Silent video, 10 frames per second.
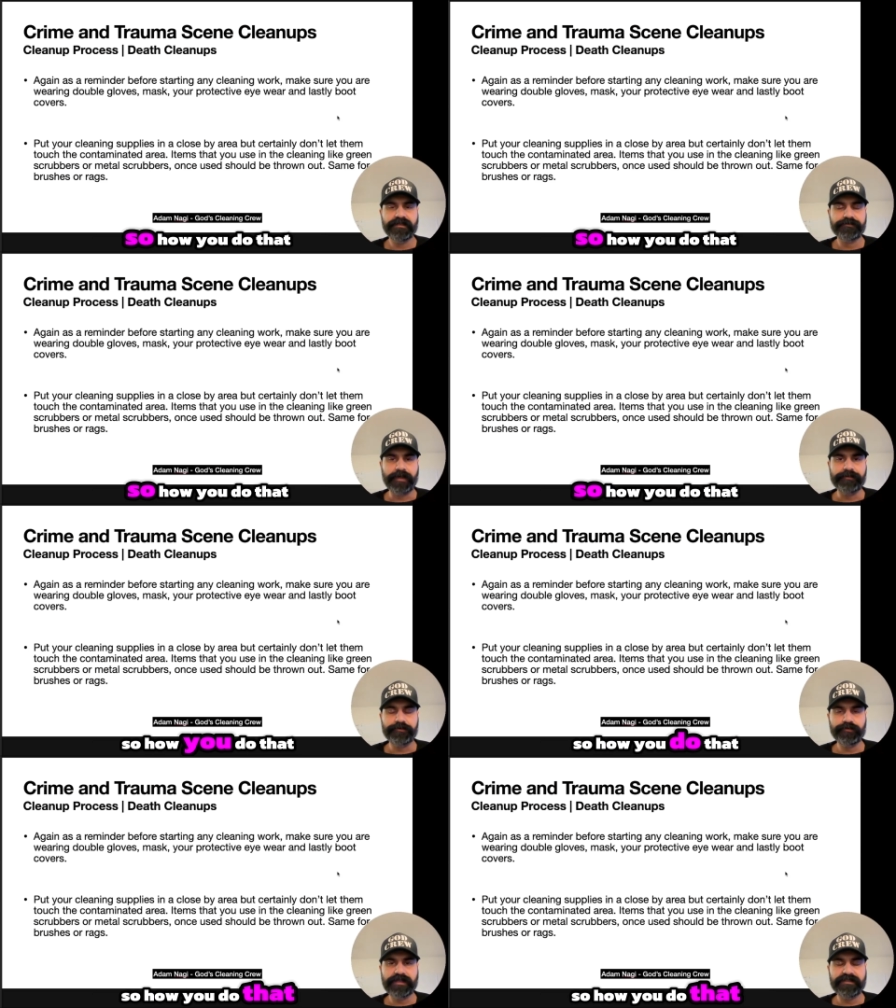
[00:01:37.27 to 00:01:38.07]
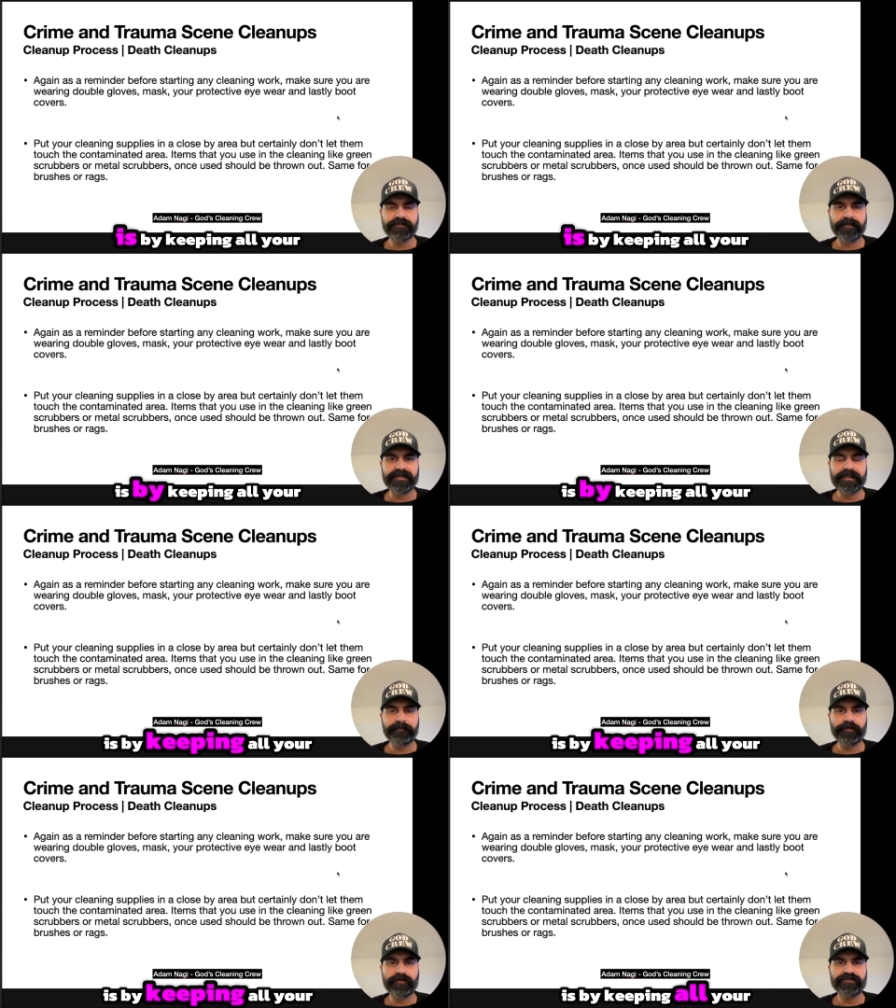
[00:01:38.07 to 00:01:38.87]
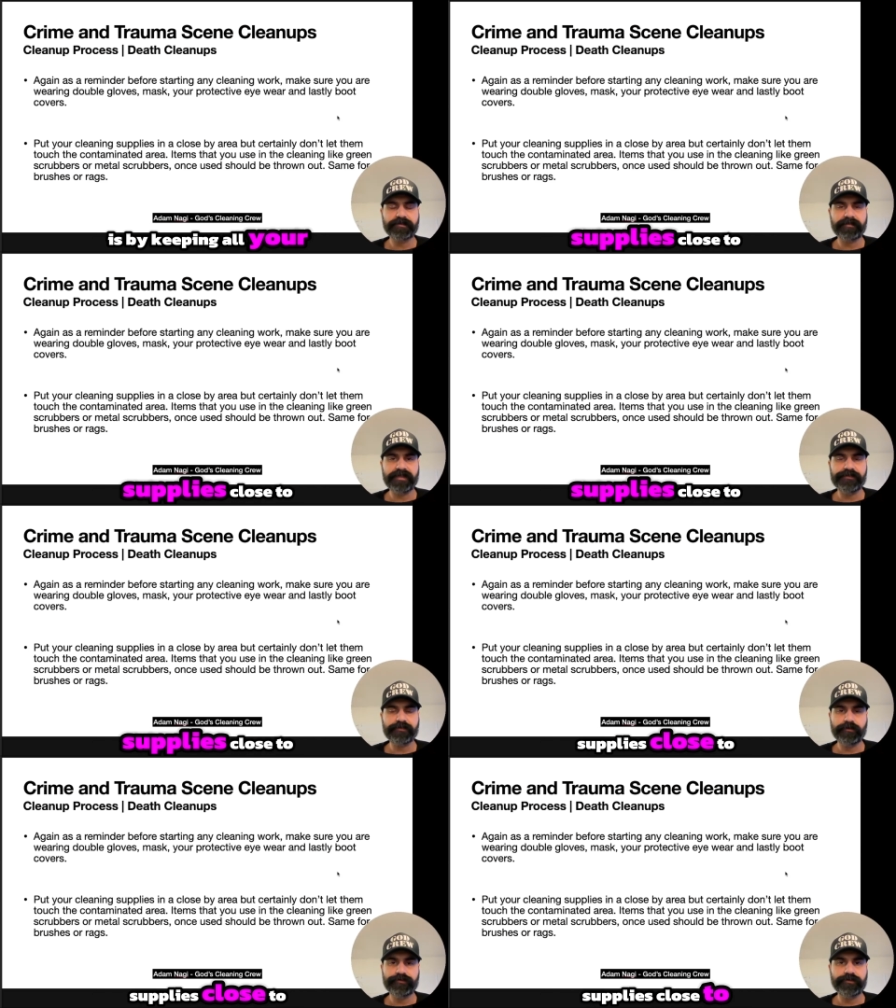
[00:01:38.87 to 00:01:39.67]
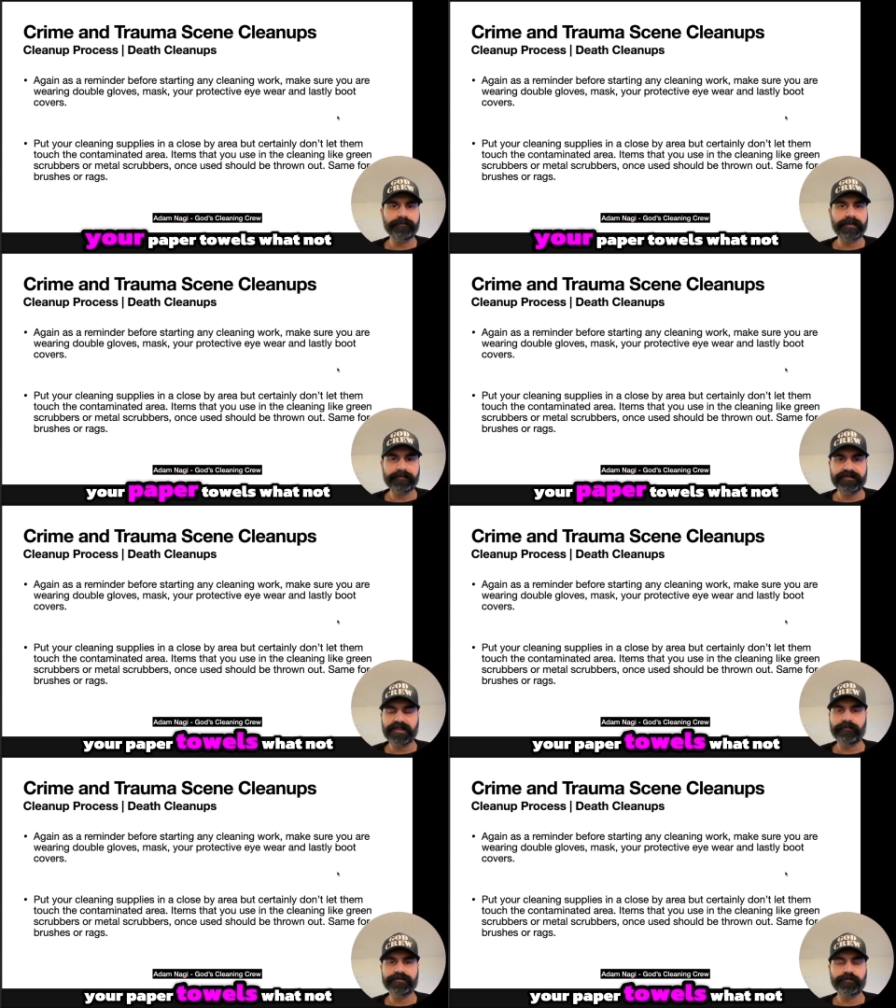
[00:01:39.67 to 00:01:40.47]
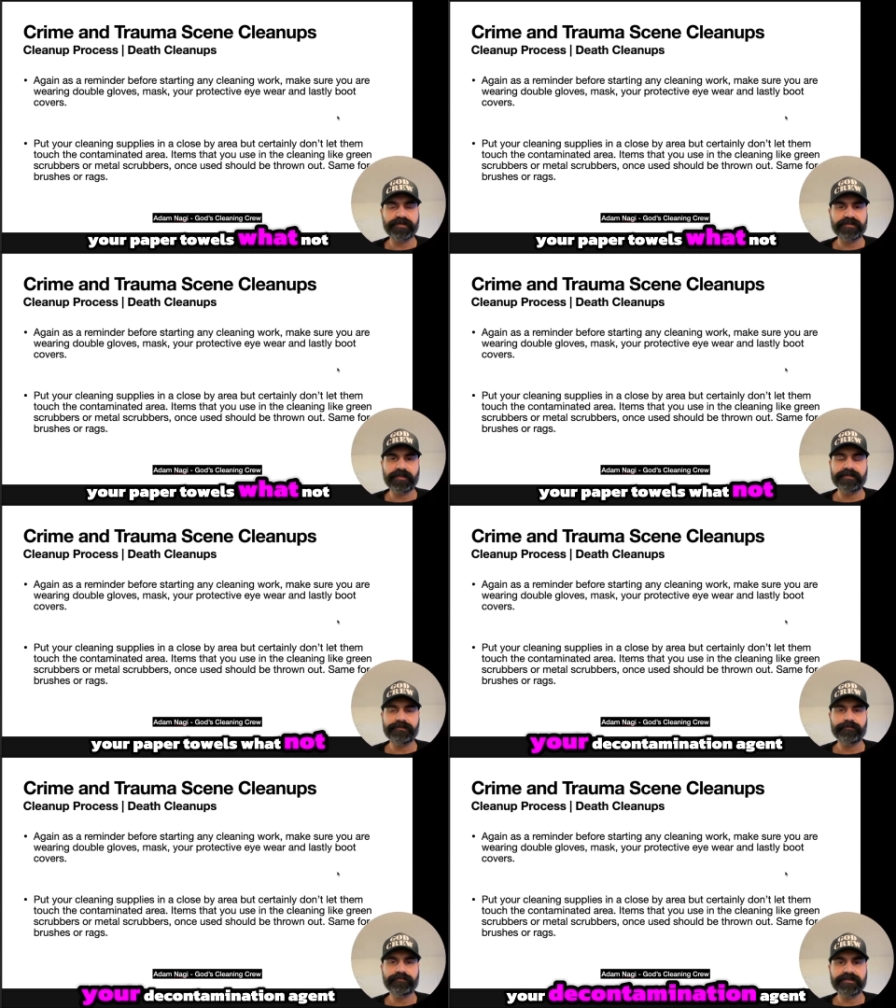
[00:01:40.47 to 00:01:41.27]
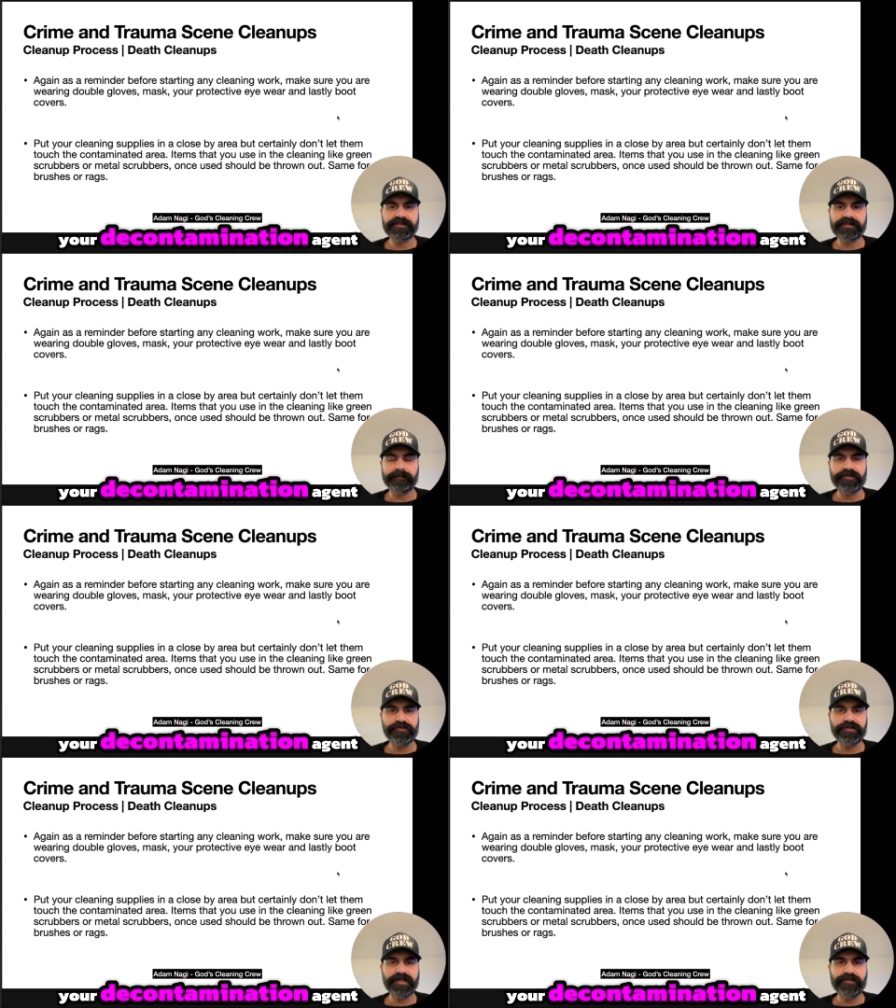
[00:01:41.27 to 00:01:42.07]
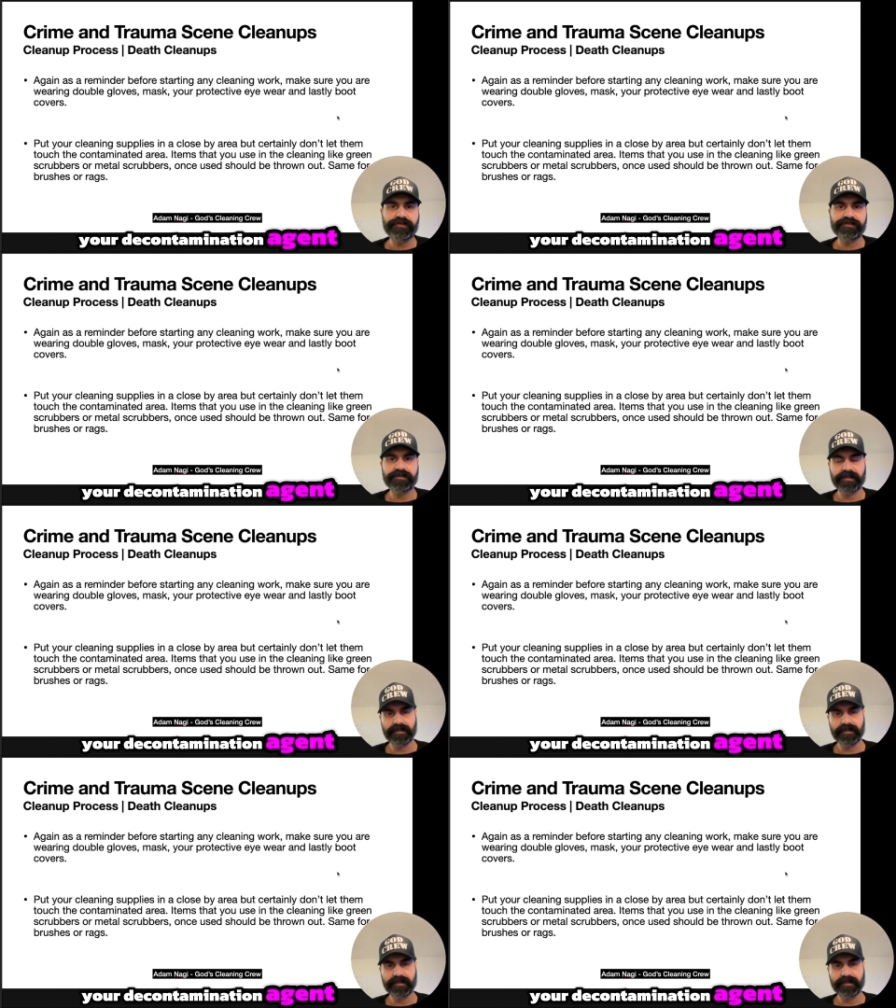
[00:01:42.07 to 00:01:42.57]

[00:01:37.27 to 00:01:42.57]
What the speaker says: So how you do that is by keeping all your supplies close to you, paper towels, whatnot, your decontamination agent,